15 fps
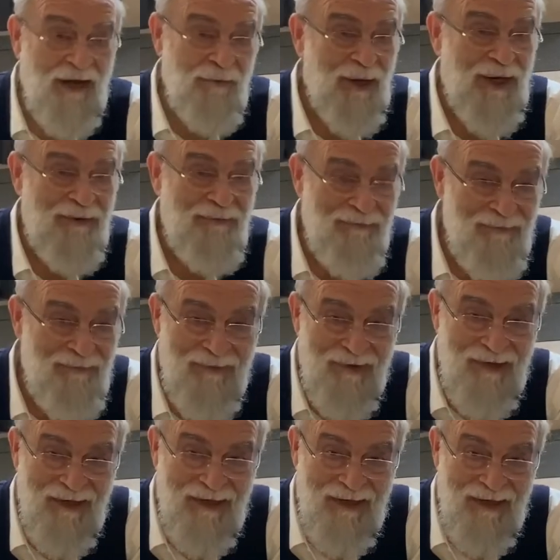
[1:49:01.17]
way.
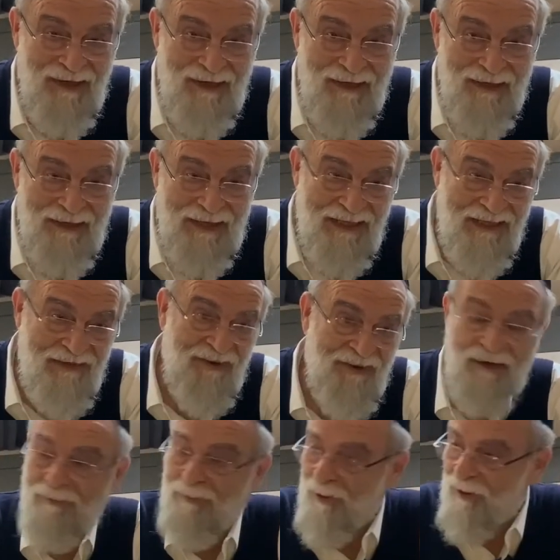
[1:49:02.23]
But that's a very
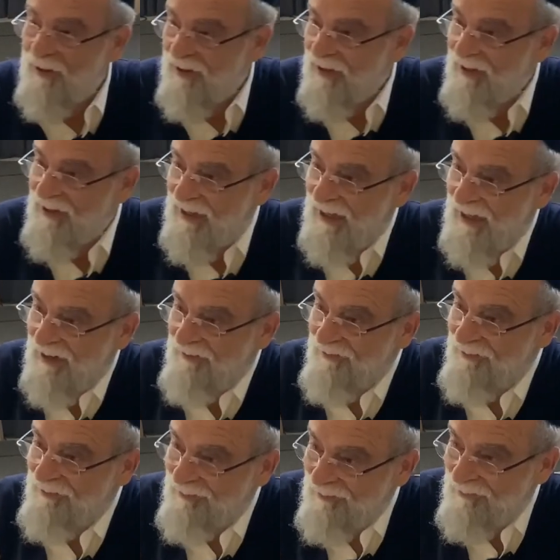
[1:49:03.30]
important thing to have.
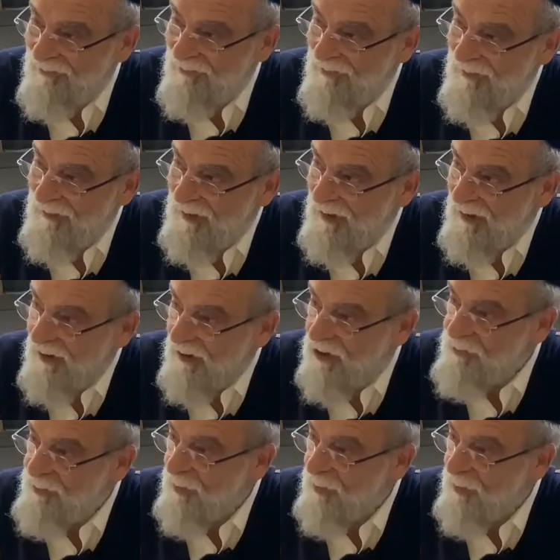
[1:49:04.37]
Because we